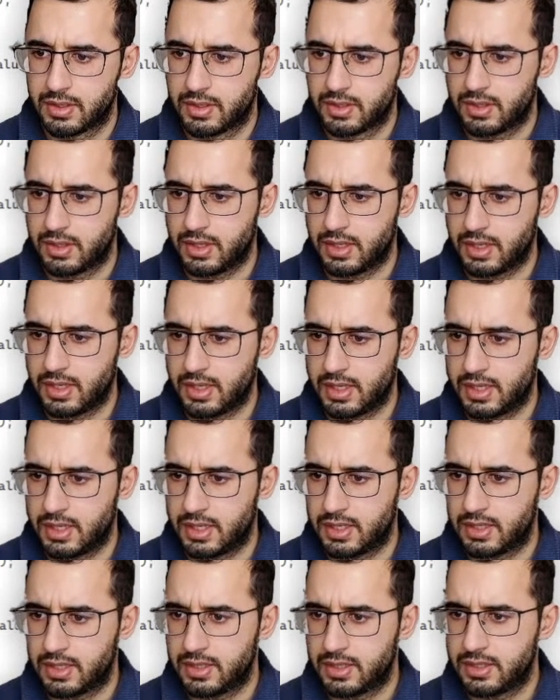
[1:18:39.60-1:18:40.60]

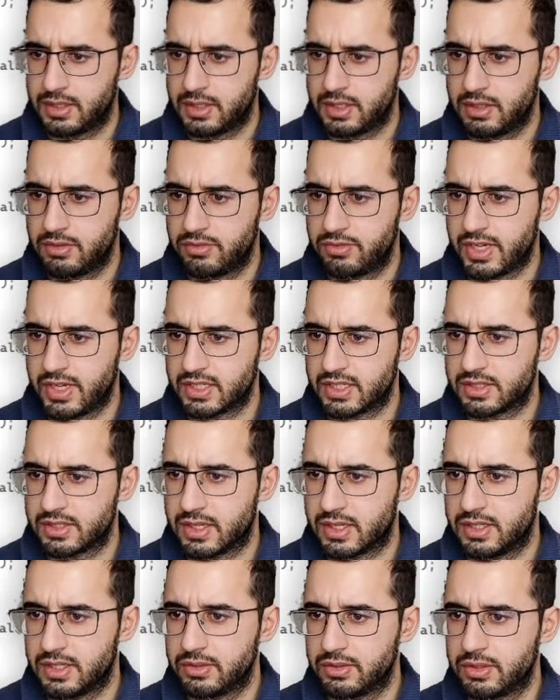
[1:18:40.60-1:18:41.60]
And in fact,
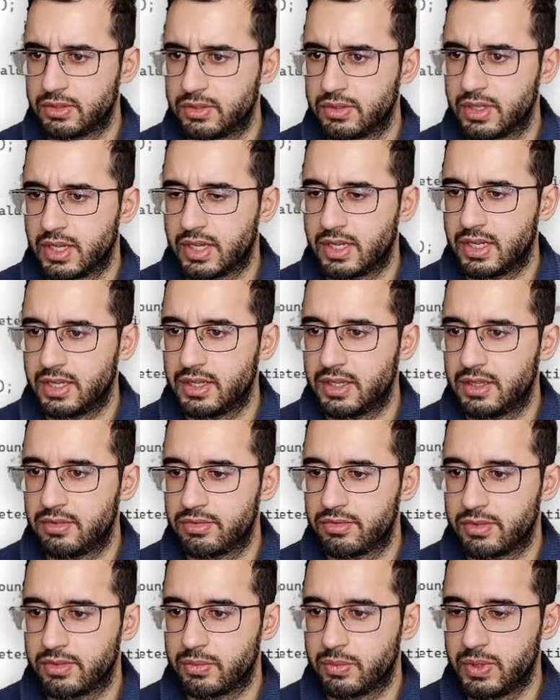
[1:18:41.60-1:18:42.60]
I don't know
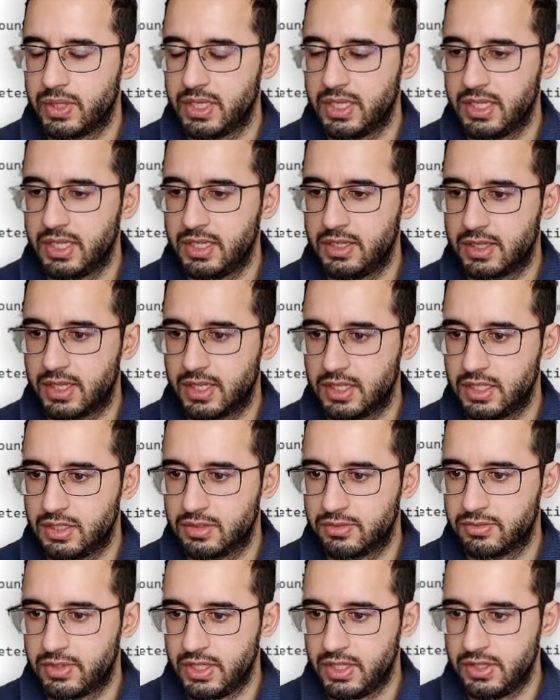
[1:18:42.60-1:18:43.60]
if we need any
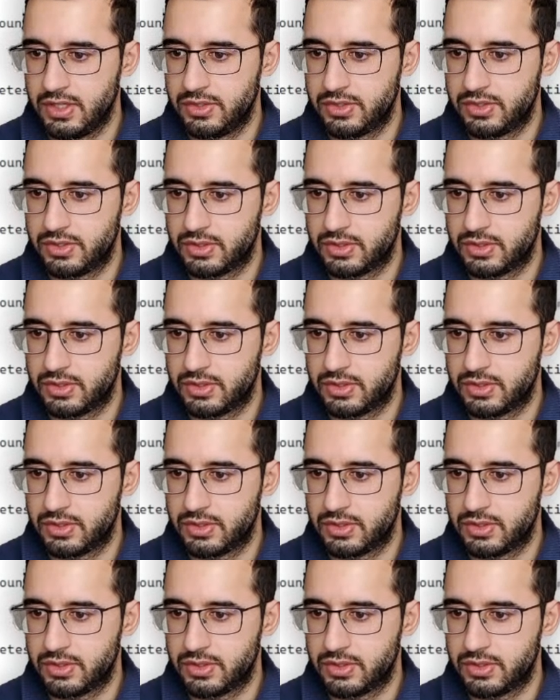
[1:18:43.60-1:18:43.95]
of these.